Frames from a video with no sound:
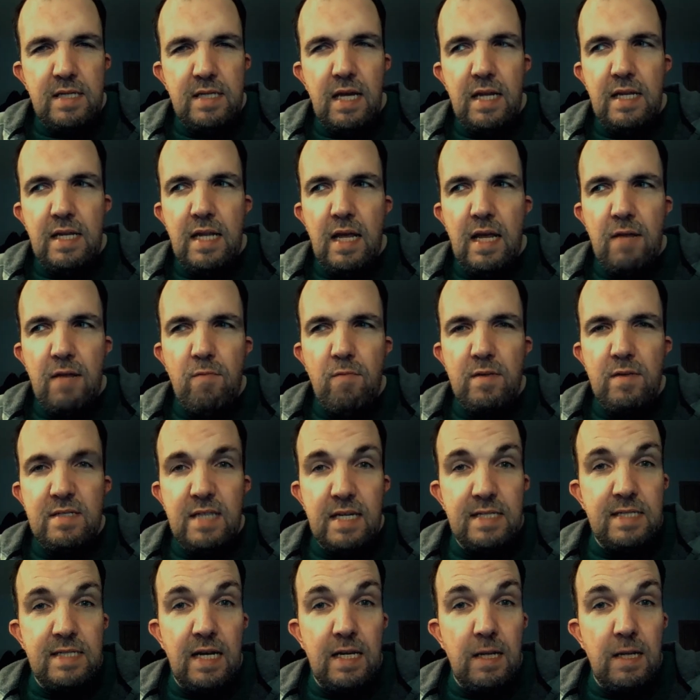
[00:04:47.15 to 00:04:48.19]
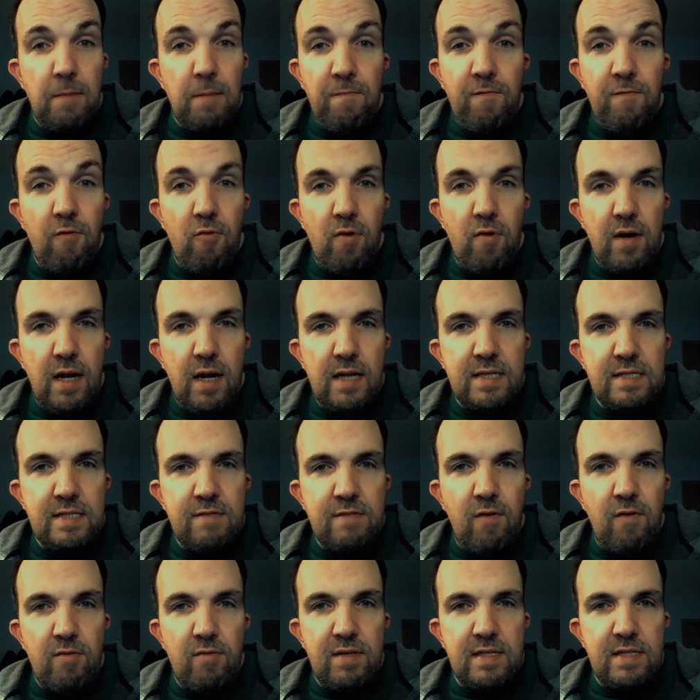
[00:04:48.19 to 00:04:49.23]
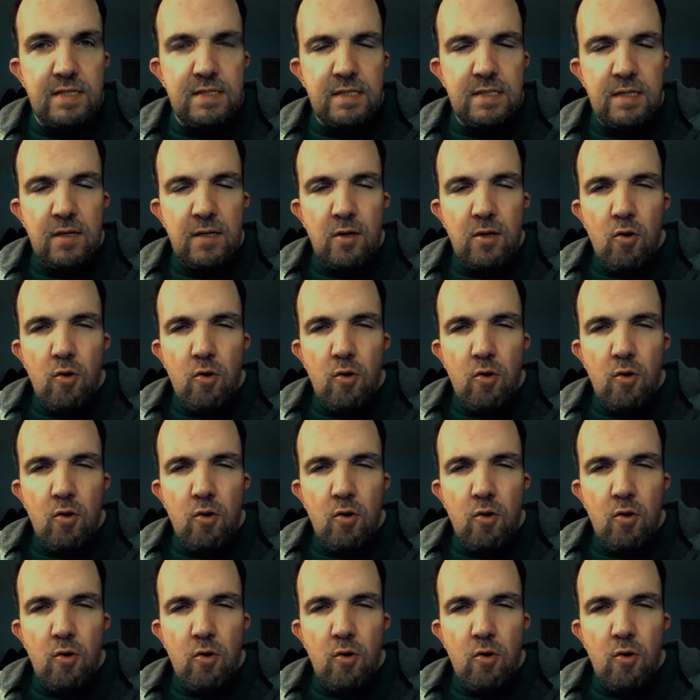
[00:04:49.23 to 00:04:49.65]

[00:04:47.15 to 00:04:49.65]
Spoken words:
and then once I signed up for it, I just felt this